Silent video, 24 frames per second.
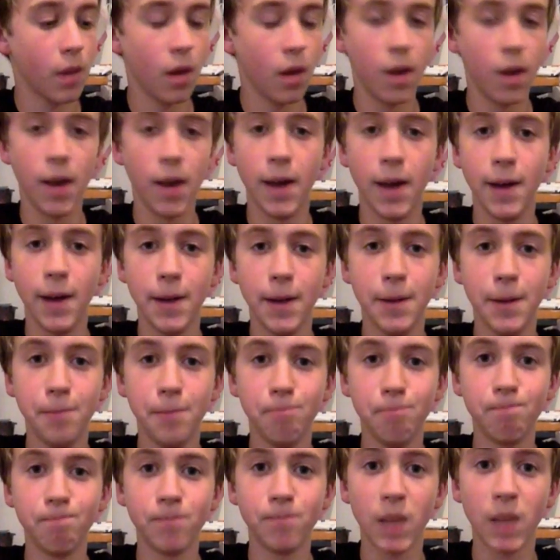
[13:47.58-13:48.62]

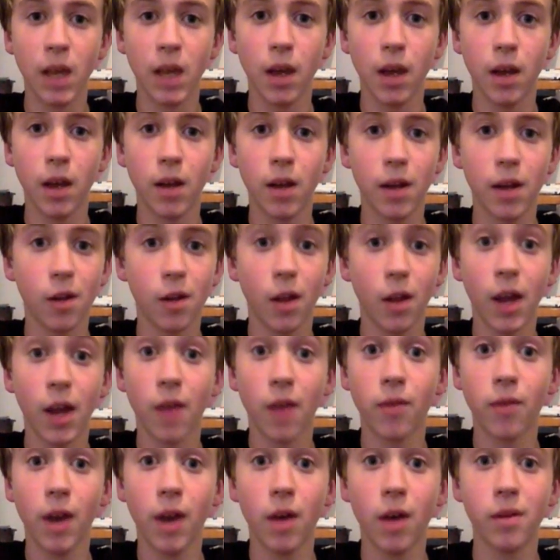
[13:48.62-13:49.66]
And that's all I
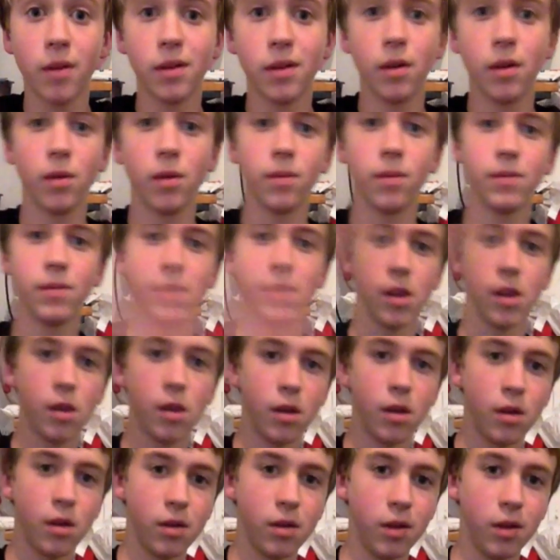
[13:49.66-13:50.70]
got for now, so
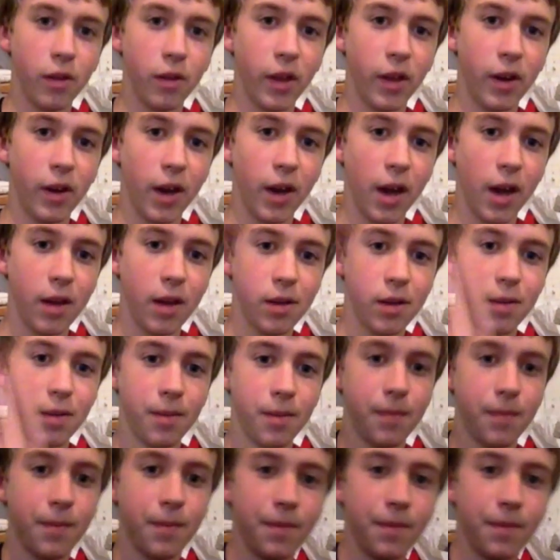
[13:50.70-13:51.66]
see you later, guys.